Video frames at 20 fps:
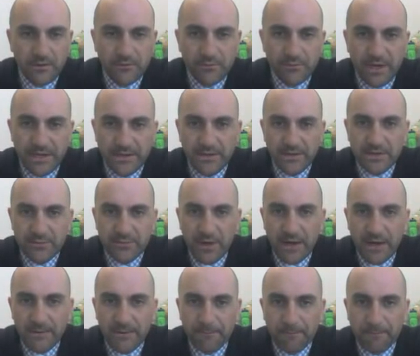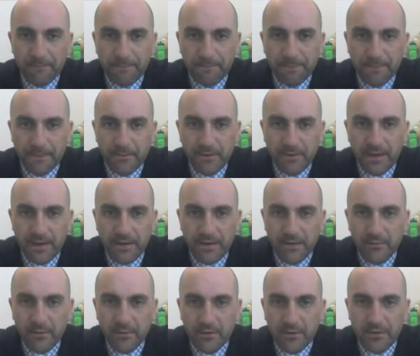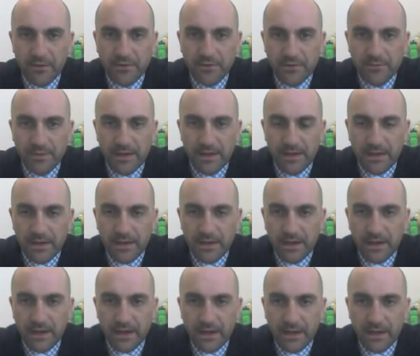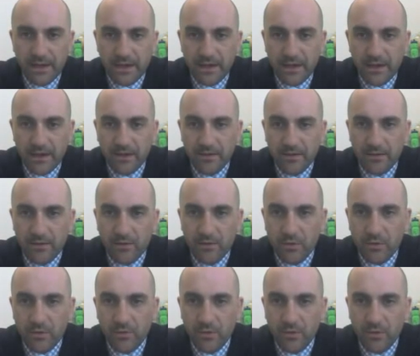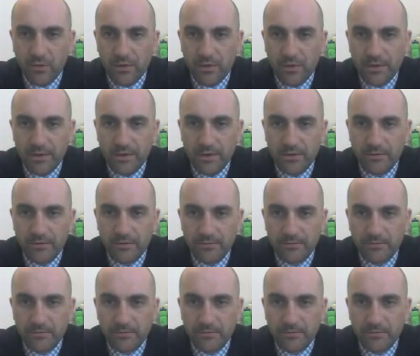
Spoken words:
Paint a new sprite. Okay, we're going to make a quarter.